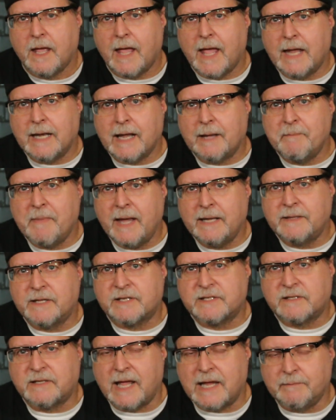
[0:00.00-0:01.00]
And I made the
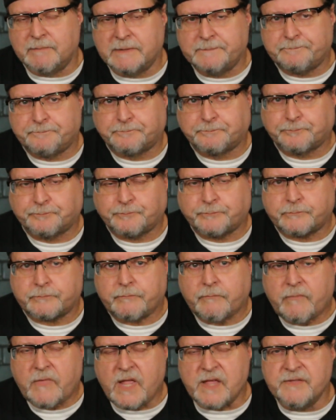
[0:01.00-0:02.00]
statement
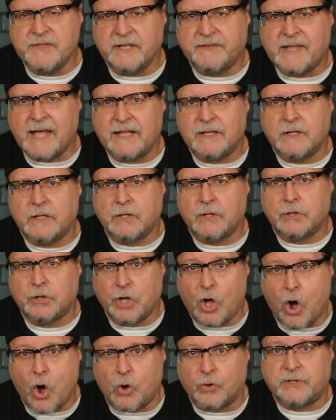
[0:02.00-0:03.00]
that
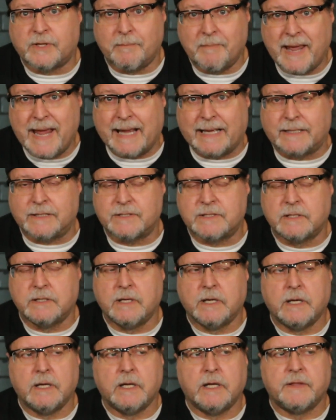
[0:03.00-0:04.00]
law demands.
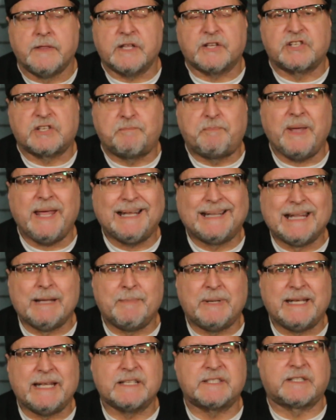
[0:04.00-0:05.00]
The speed
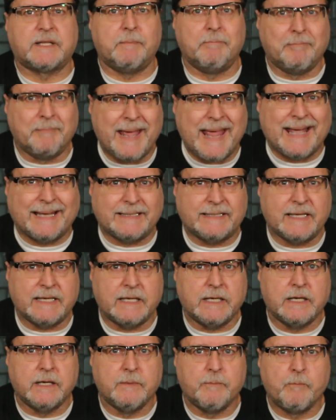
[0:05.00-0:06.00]
limit is
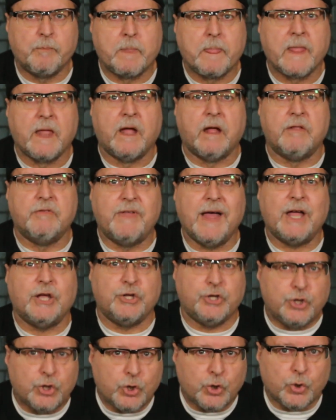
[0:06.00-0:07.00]
demanding
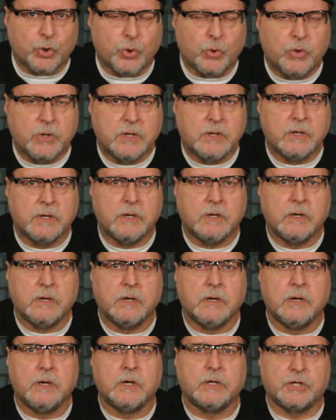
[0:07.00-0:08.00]
that you
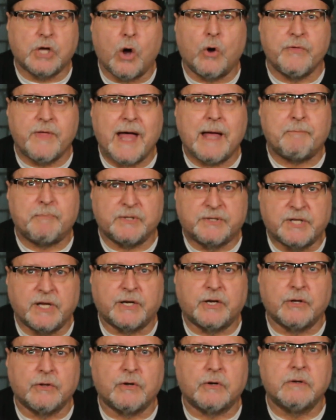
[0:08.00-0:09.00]
go that
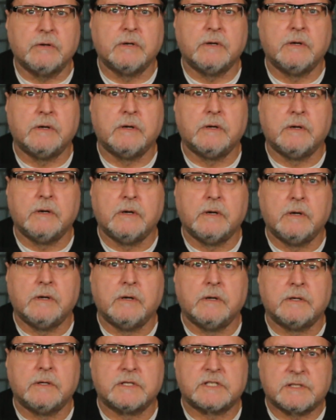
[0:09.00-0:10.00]
particular
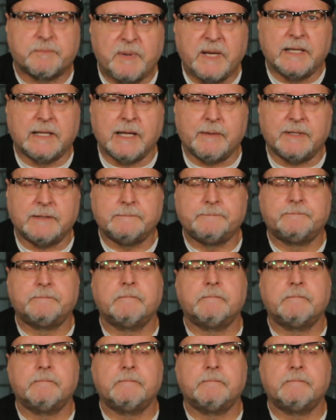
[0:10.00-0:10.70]
speed limit.